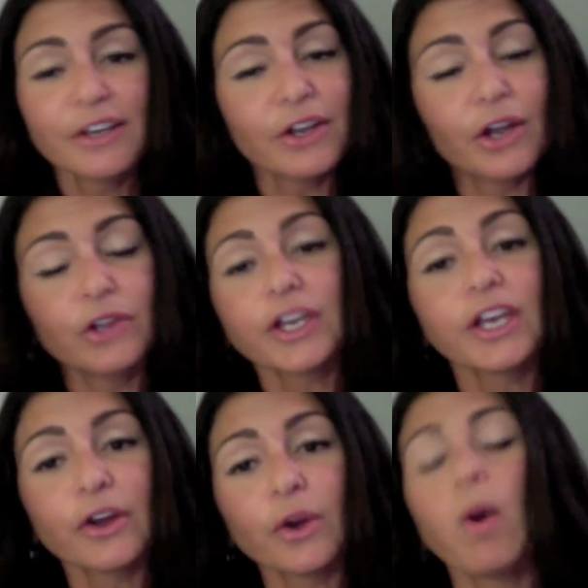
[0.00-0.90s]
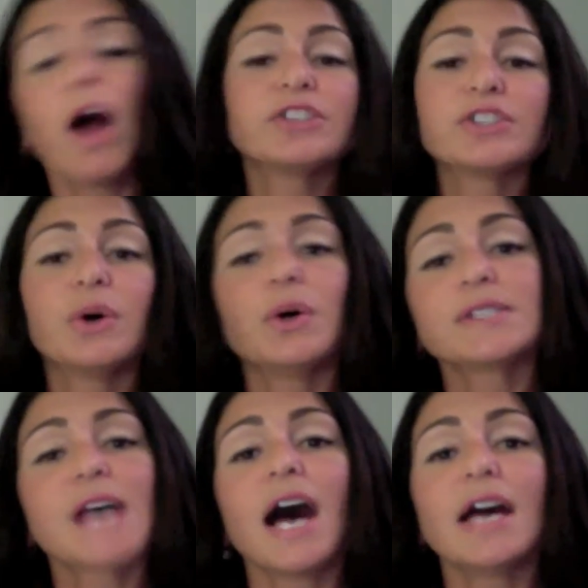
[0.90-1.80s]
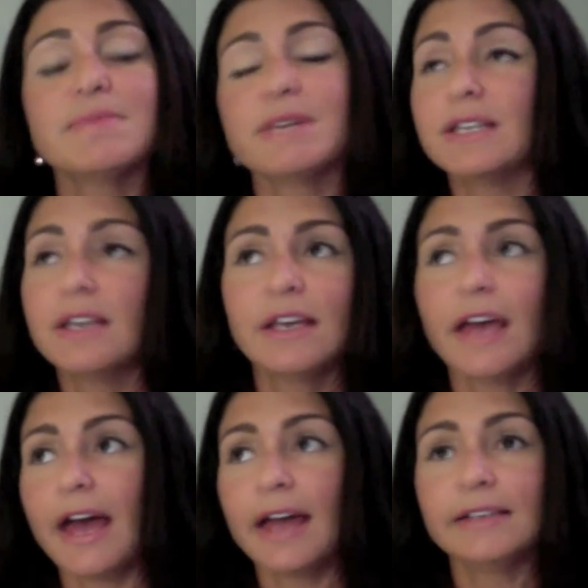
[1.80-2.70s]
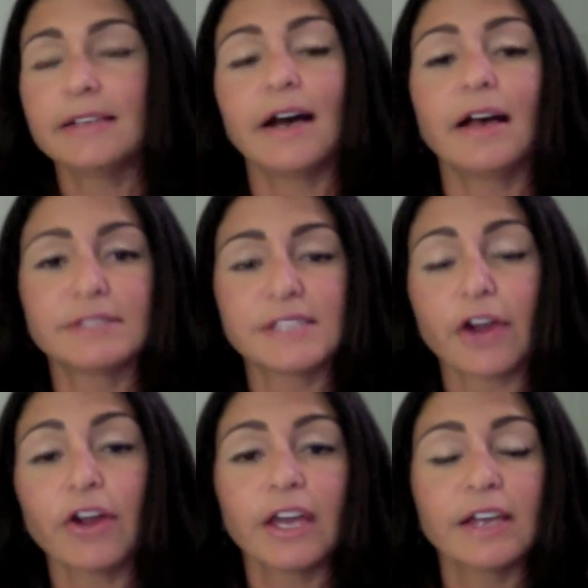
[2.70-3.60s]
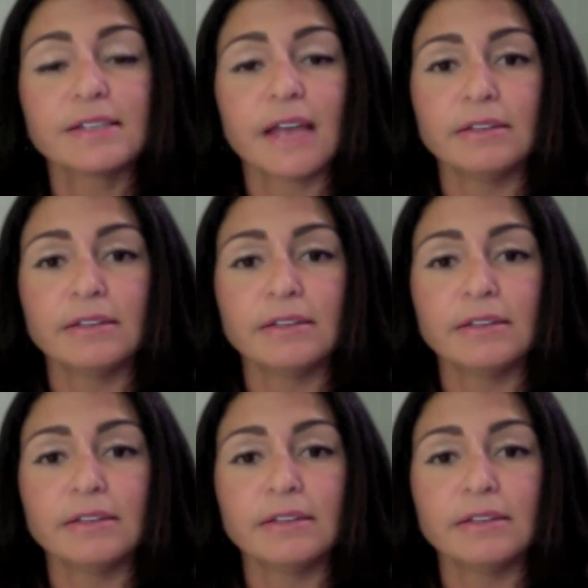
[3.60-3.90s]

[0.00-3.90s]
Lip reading: looking at her watch the whole time and staring and